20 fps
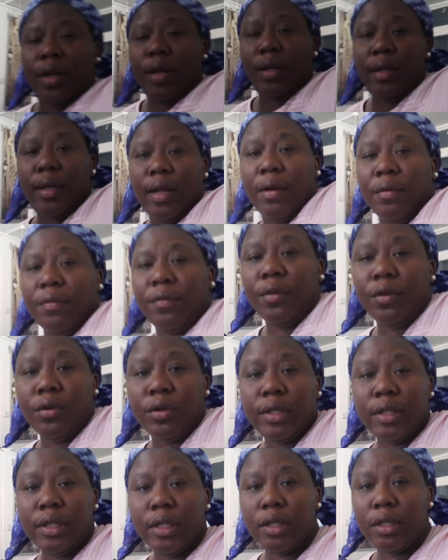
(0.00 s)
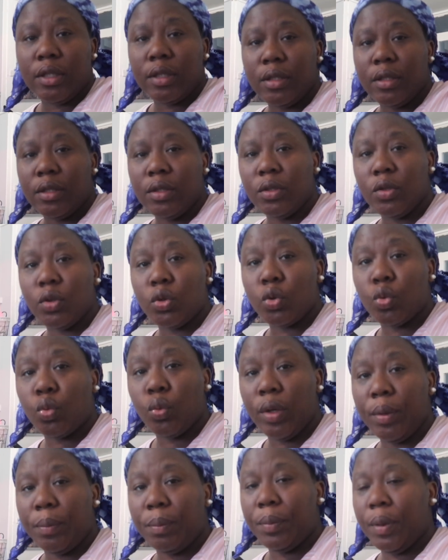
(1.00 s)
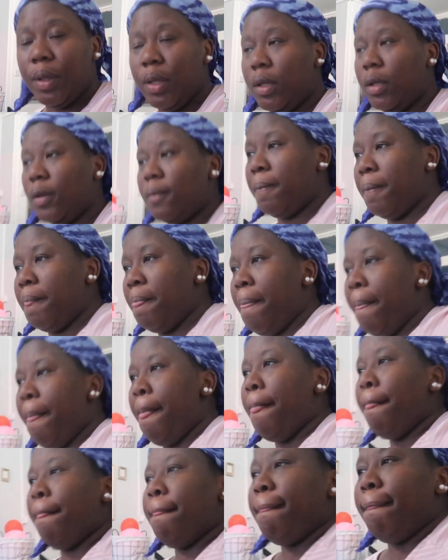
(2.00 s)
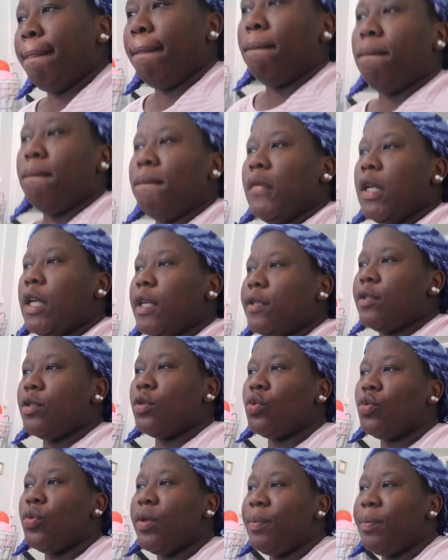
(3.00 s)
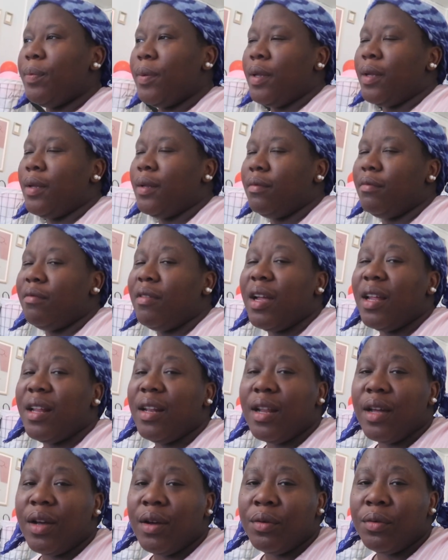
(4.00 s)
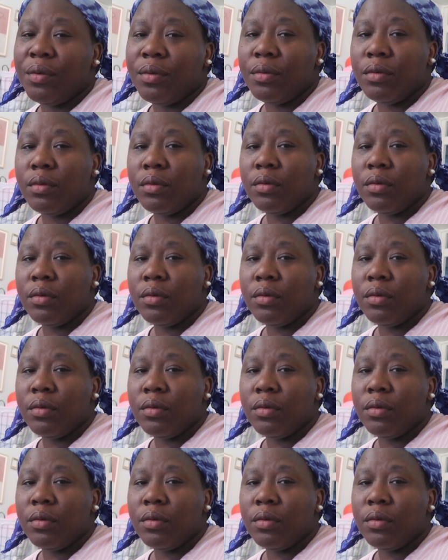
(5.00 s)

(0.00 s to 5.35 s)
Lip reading: That floor needs sweeping. Sweeping. Right now.